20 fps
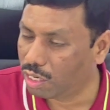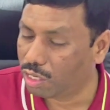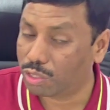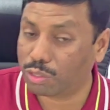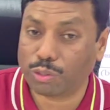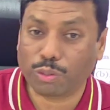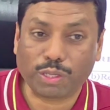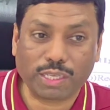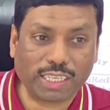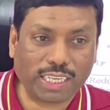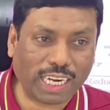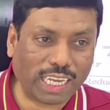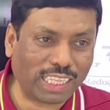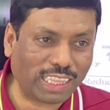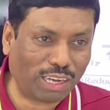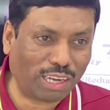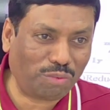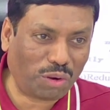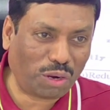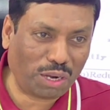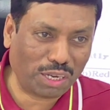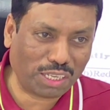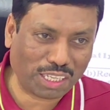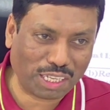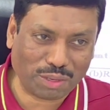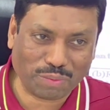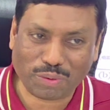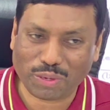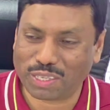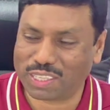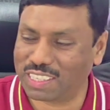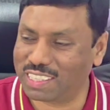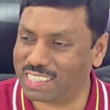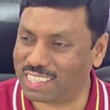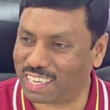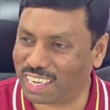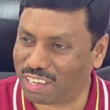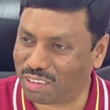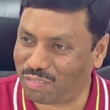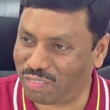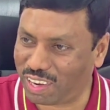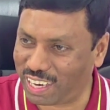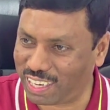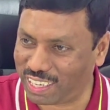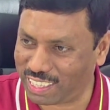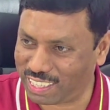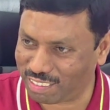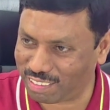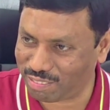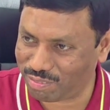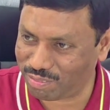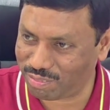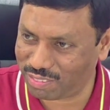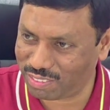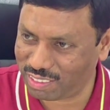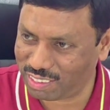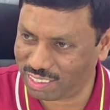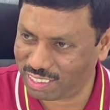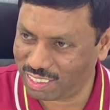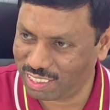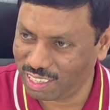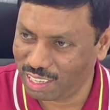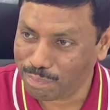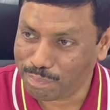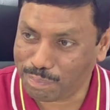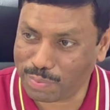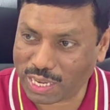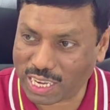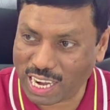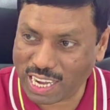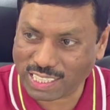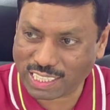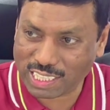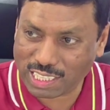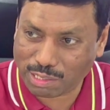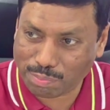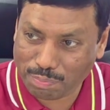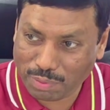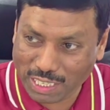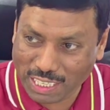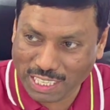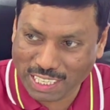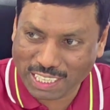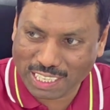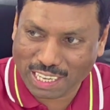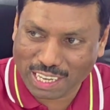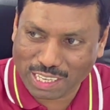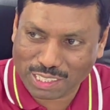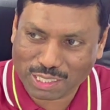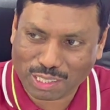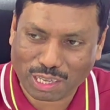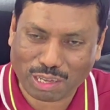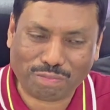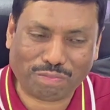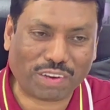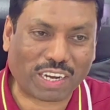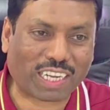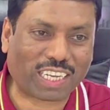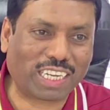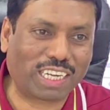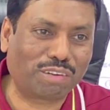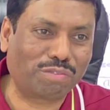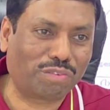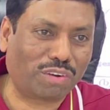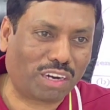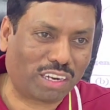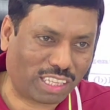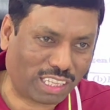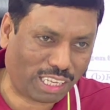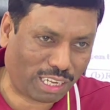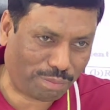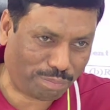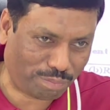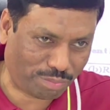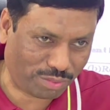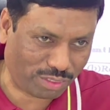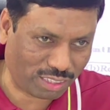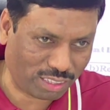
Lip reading: To drink the water, what is required? Because the spleen also affected for them.